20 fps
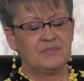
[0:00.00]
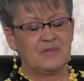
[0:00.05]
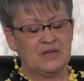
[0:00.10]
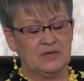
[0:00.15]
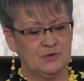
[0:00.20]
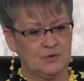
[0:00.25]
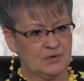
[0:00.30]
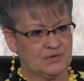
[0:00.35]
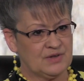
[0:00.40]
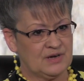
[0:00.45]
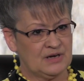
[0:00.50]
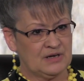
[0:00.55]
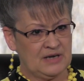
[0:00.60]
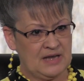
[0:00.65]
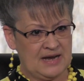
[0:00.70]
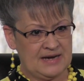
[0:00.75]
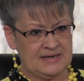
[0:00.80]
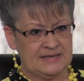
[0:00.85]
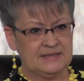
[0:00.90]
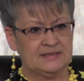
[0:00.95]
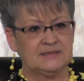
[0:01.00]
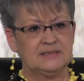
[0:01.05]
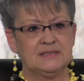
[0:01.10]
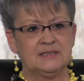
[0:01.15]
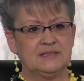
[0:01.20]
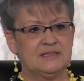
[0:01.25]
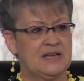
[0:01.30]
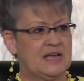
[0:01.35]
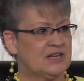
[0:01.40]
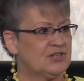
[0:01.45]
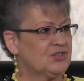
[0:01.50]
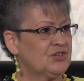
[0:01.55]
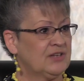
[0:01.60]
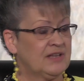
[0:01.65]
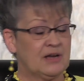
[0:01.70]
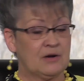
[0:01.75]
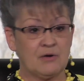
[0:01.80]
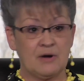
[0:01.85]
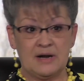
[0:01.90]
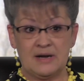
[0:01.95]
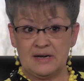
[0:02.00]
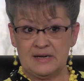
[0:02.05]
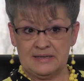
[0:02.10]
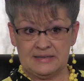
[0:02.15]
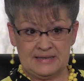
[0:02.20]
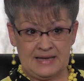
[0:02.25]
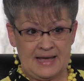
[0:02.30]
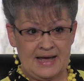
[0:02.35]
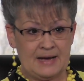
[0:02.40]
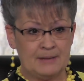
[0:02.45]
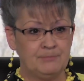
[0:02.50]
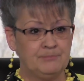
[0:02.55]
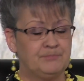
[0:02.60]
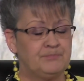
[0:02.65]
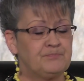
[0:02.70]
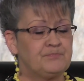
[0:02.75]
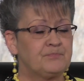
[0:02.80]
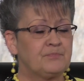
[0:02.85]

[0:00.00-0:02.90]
in North Carolina, nationally accredited lab,